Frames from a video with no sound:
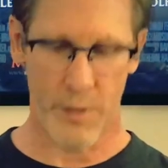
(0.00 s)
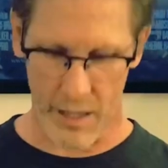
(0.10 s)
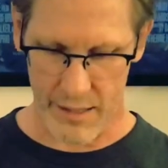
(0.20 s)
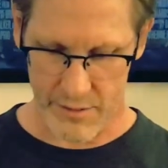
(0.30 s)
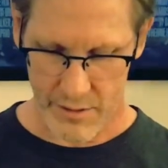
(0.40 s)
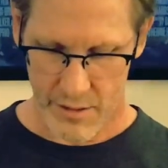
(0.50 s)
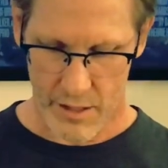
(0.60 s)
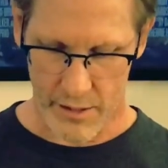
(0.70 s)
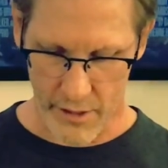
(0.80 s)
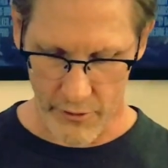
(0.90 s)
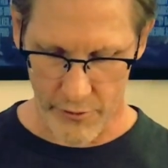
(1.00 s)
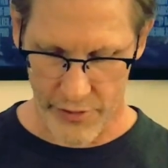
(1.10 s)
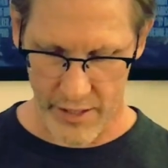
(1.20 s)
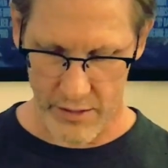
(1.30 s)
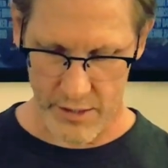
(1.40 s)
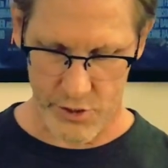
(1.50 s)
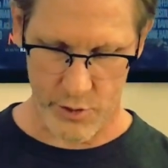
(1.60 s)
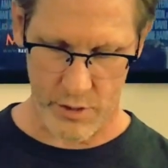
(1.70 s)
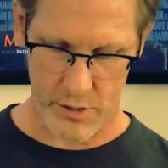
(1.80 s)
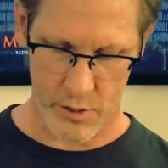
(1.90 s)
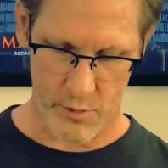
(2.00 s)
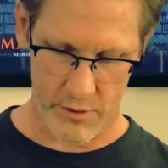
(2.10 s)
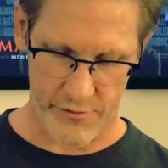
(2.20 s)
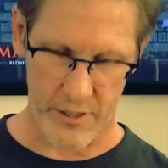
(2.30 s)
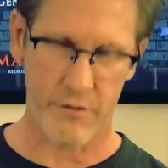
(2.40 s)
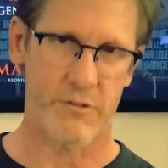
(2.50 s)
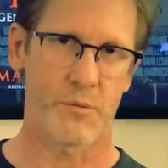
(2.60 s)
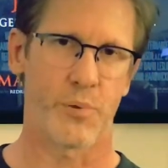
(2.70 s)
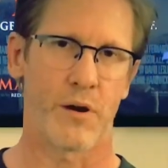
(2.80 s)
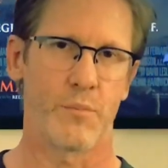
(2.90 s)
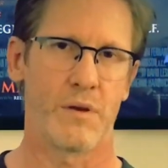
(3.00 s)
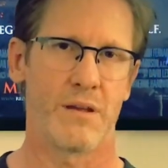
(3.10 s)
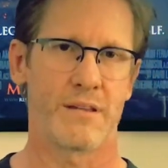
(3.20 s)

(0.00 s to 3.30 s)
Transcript: But another thing that you can do in the fragrance department,